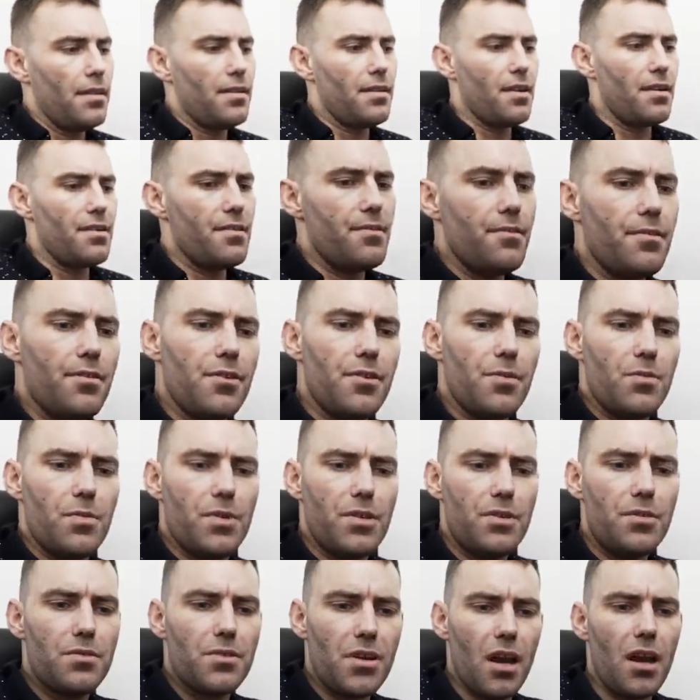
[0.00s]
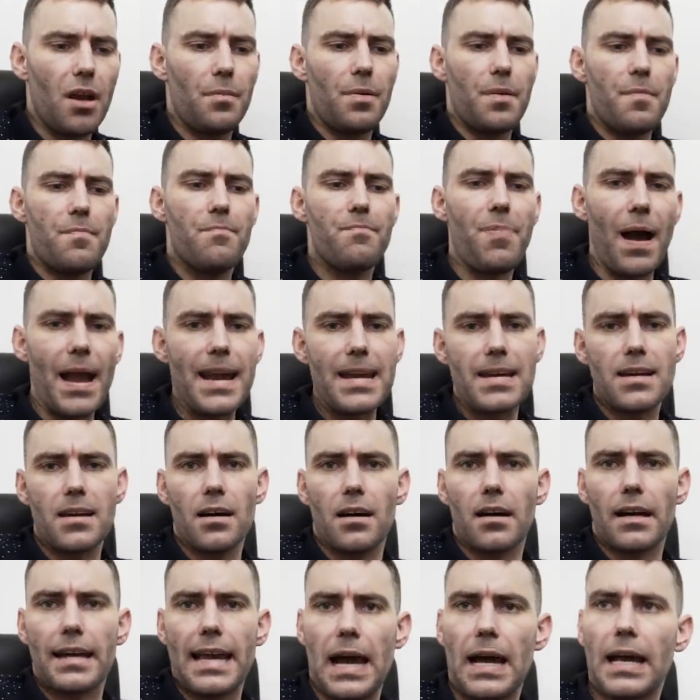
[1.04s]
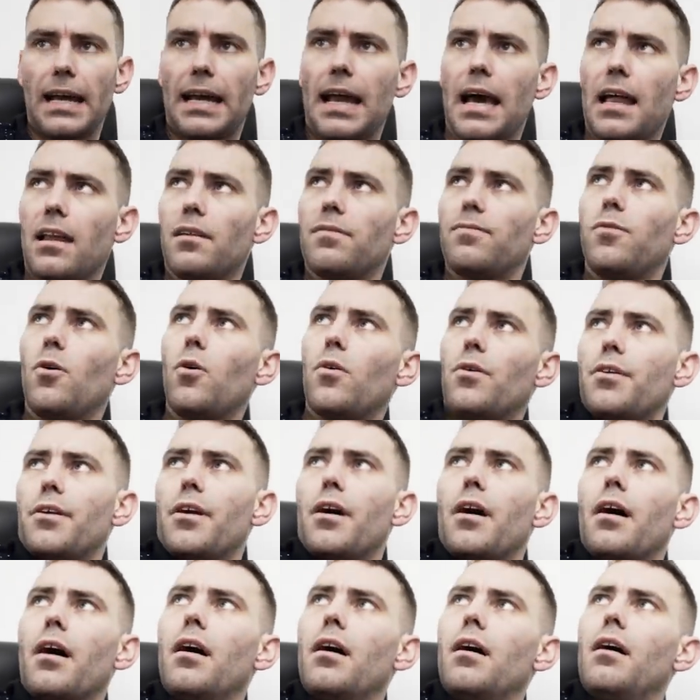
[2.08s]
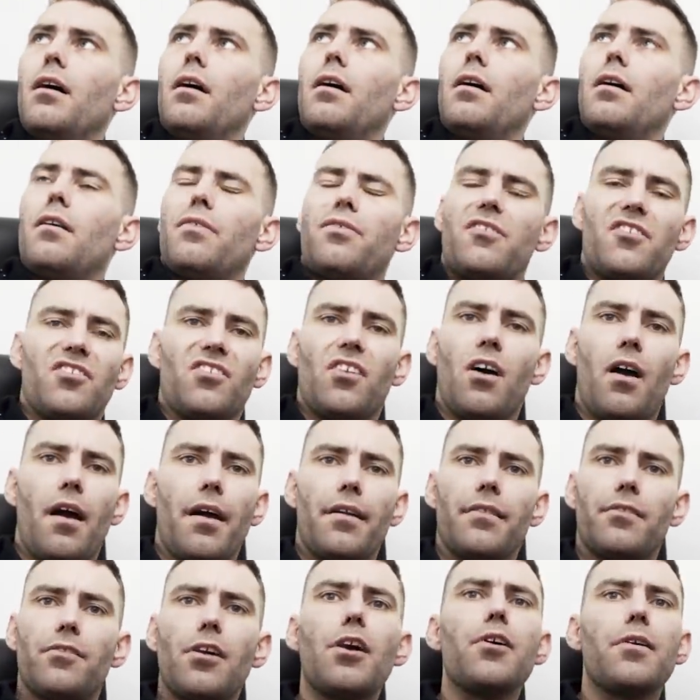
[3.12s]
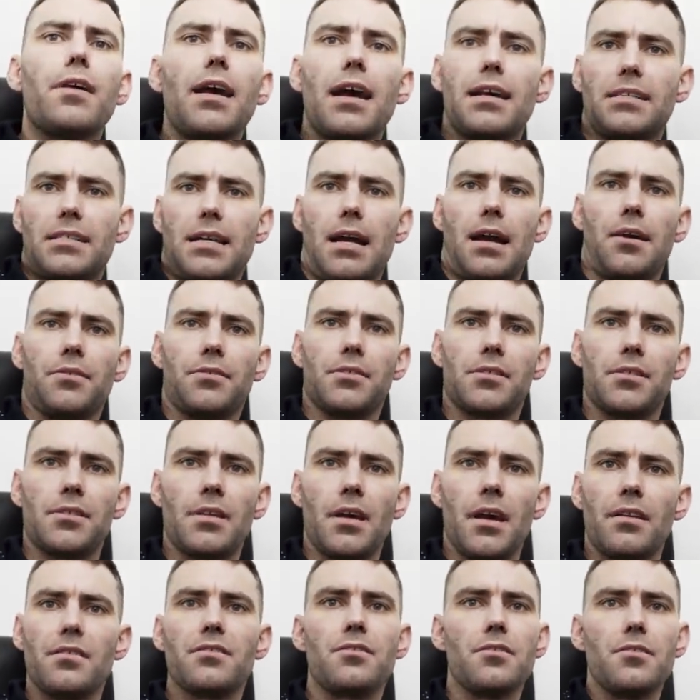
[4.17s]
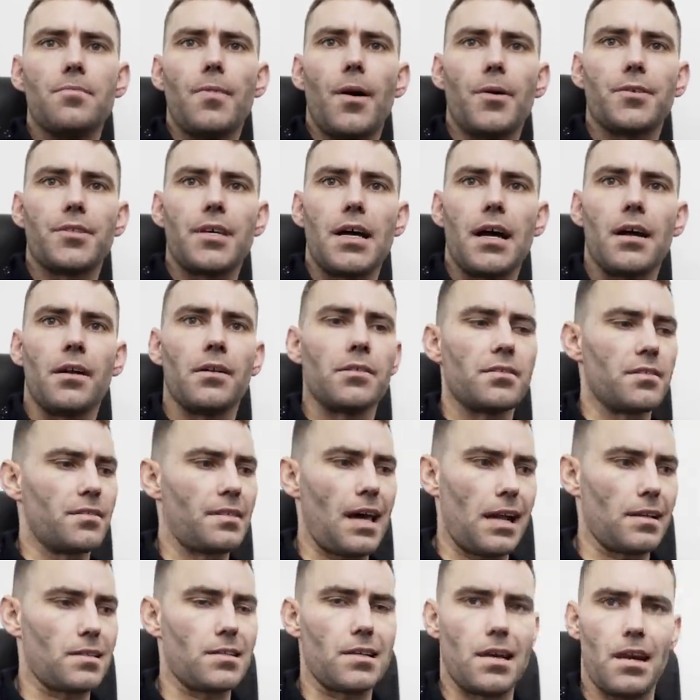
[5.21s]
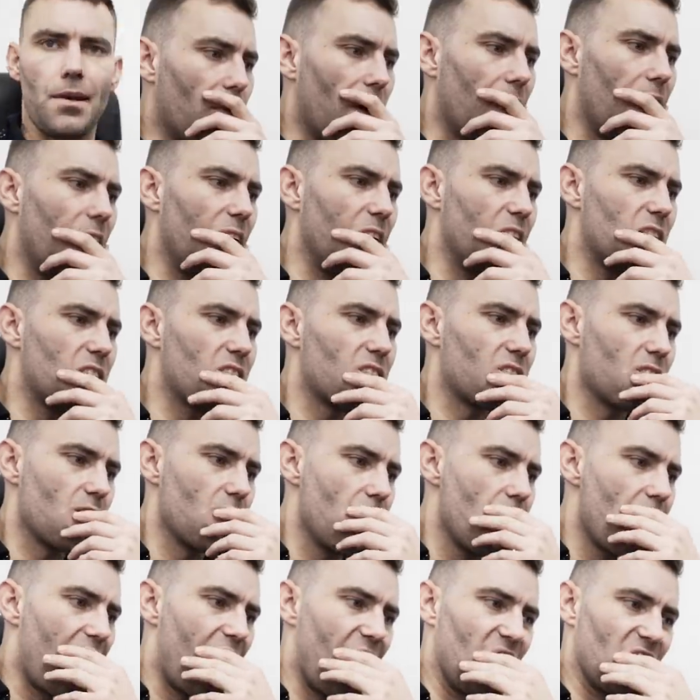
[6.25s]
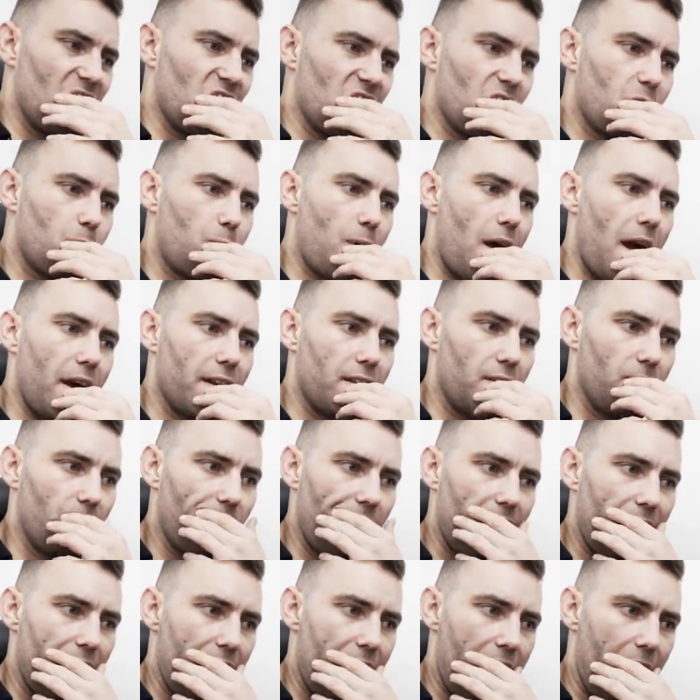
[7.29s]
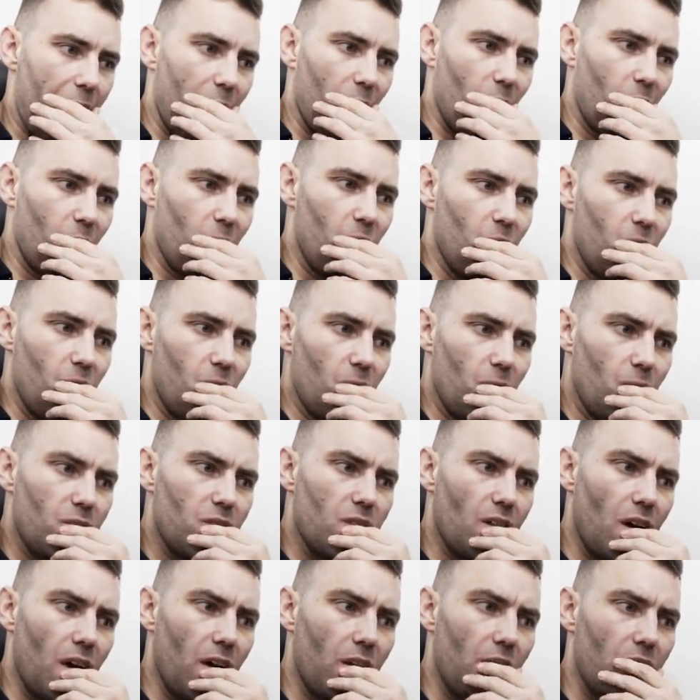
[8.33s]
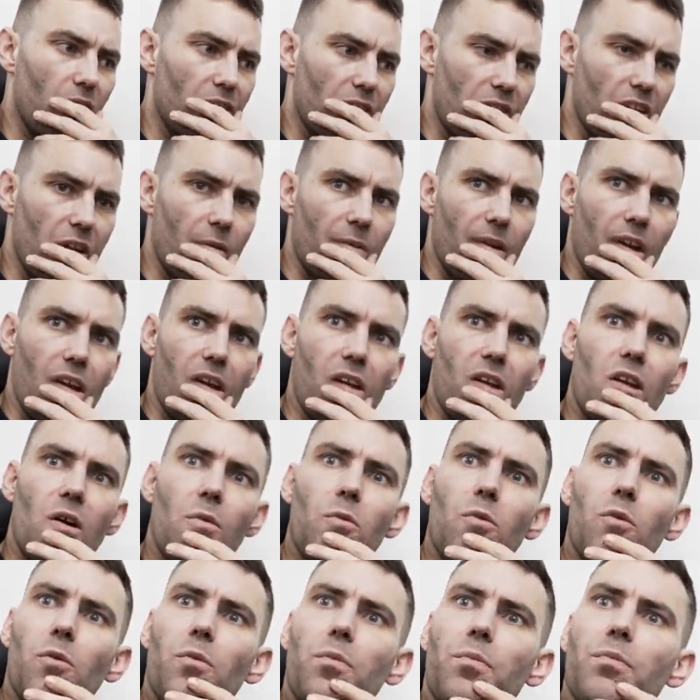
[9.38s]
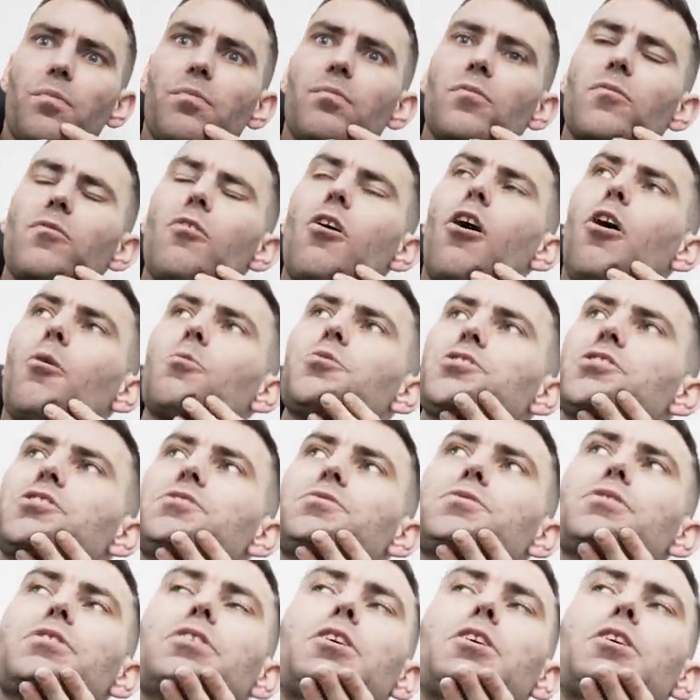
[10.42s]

when you turn up in Baker, California, there's like two guest houses there, there's two motels, that's Whereas I suspect in Vietnam, there's going to be a lot more options for